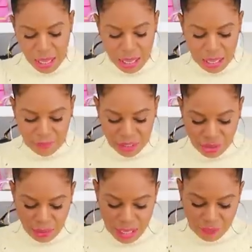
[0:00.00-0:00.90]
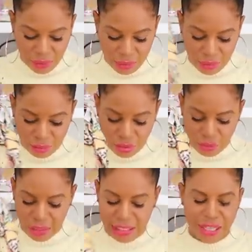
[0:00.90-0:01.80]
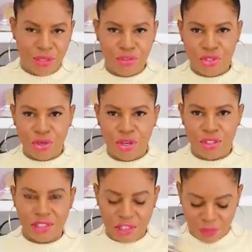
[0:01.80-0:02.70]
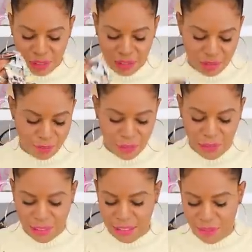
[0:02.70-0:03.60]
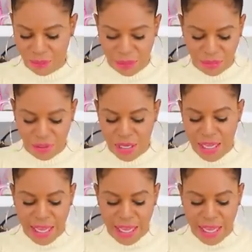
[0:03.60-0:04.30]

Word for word: Um, I do have a little twilly. I know Dior calls it something else, but I can't remember.